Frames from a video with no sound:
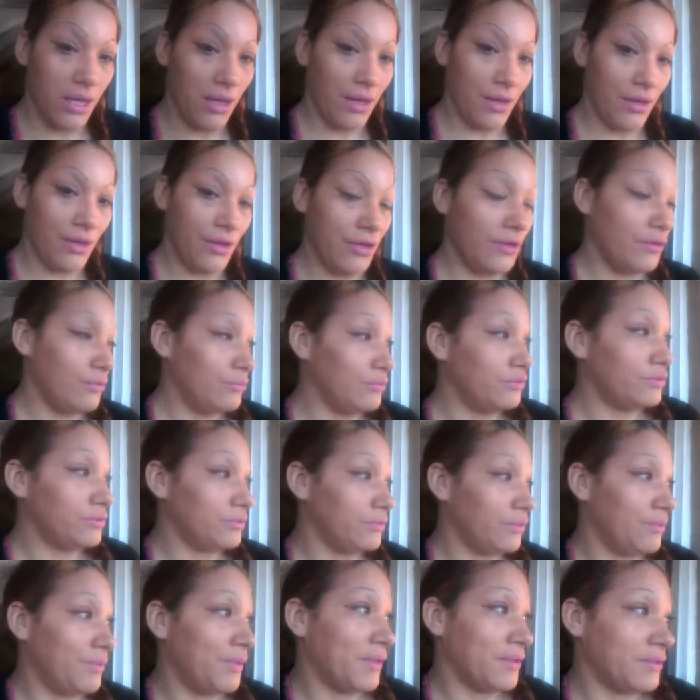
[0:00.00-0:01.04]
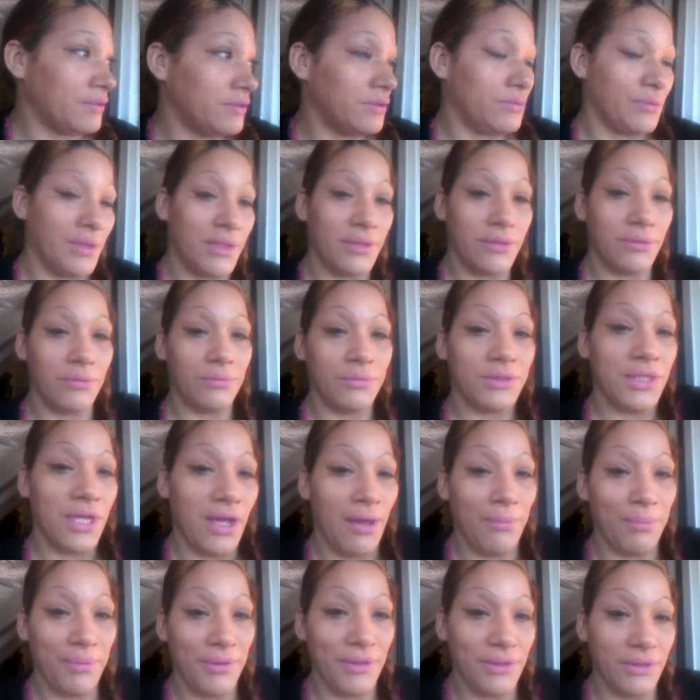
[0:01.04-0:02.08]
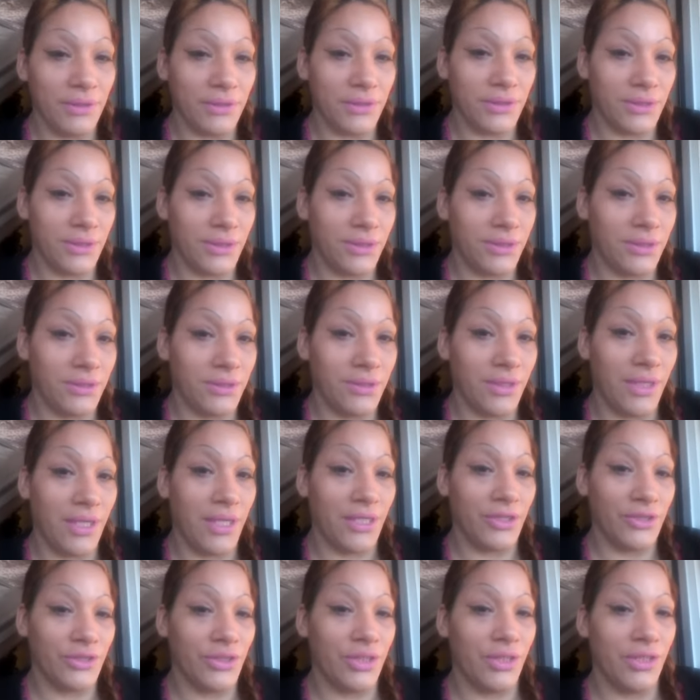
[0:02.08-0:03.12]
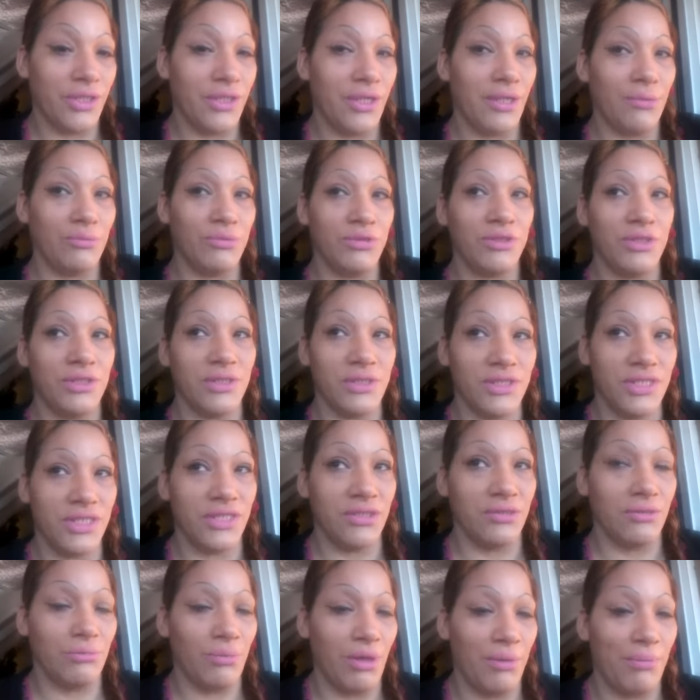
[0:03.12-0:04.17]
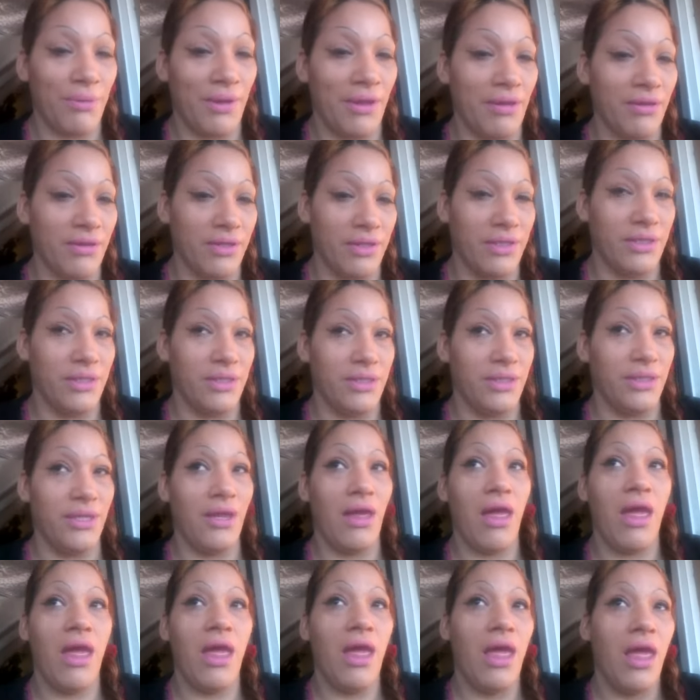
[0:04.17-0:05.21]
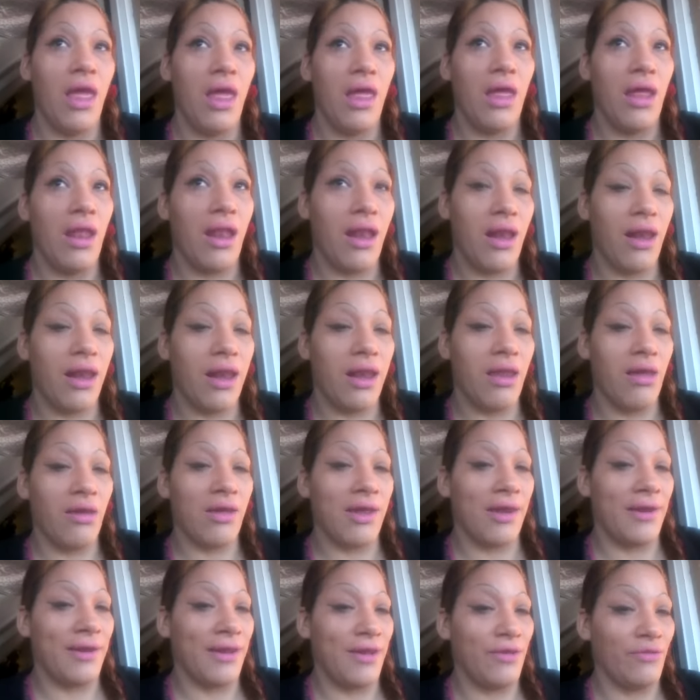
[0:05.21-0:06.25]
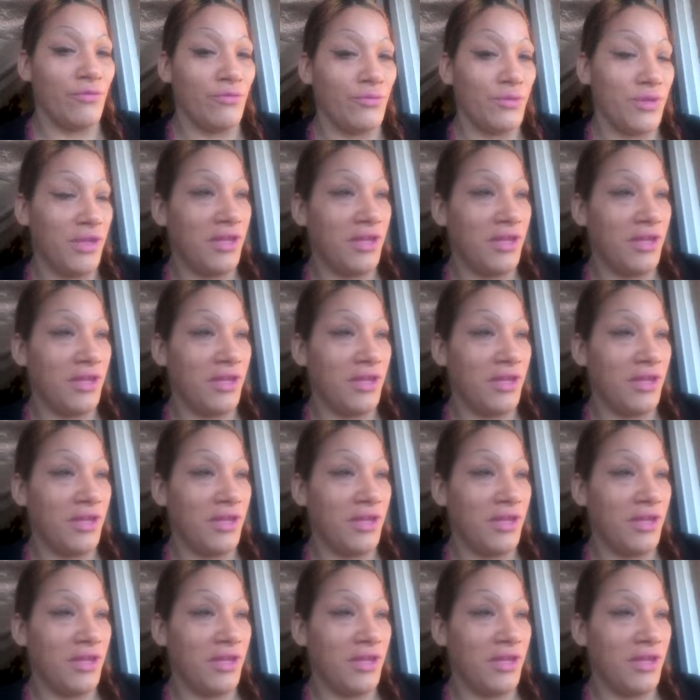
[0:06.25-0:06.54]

um, to Rebeka's Random Topics. And actually, I'm just here in my balcony looking out.